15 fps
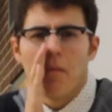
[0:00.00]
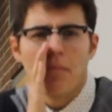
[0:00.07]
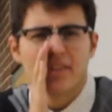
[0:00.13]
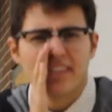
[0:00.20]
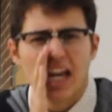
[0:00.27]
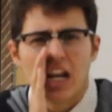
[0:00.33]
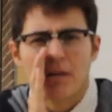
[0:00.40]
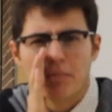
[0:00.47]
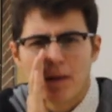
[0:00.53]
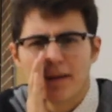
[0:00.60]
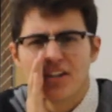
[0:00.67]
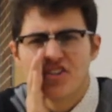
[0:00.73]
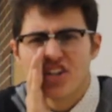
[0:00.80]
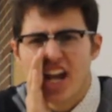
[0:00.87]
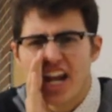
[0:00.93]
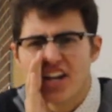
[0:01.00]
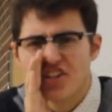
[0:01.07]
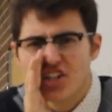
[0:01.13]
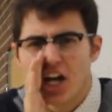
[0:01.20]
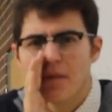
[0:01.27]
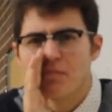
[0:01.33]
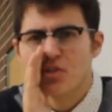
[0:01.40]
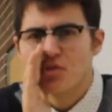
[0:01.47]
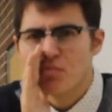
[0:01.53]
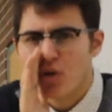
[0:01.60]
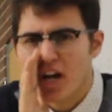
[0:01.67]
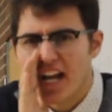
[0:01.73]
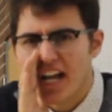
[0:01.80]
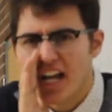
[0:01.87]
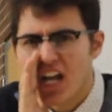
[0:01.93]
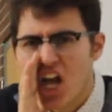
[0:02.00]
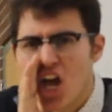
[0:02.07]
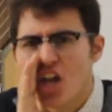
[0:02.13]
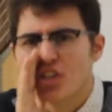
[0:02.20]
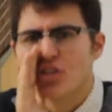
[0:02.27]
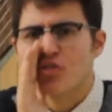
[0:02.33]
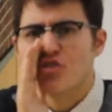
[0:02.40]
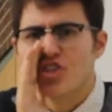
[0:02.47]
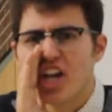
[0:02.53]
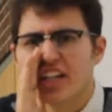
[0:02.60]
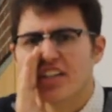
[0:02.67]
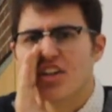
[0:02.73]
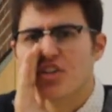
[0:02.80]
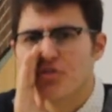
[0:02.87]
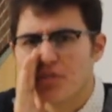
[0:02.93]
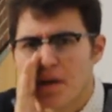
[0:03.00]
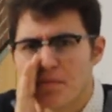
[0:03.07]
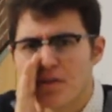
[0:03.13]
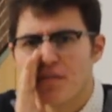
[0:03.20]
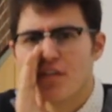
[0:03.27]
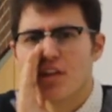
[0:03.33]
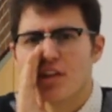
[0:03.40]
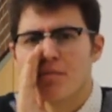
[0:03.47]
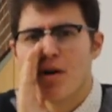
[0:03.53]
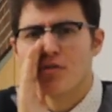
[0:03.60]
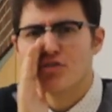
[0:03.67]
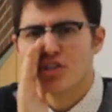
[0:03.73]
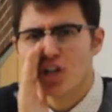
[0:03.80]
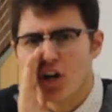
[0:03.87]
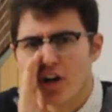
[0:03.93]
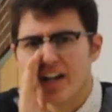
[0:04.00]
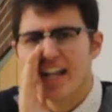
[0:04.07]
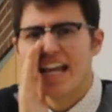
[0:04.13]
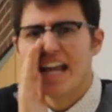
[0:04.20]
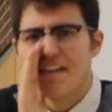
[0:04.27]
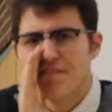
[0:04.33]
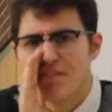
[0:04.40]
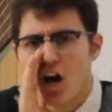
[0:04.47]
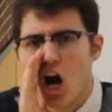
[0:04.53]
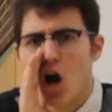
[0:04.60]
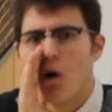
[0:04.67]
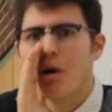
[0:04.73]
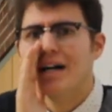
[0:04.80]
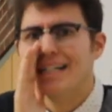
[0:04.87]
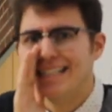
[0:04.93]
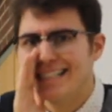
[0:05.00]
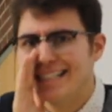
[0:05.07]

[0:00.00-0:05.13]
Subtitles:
But that'll probably change come spring, so check the description for the most current info.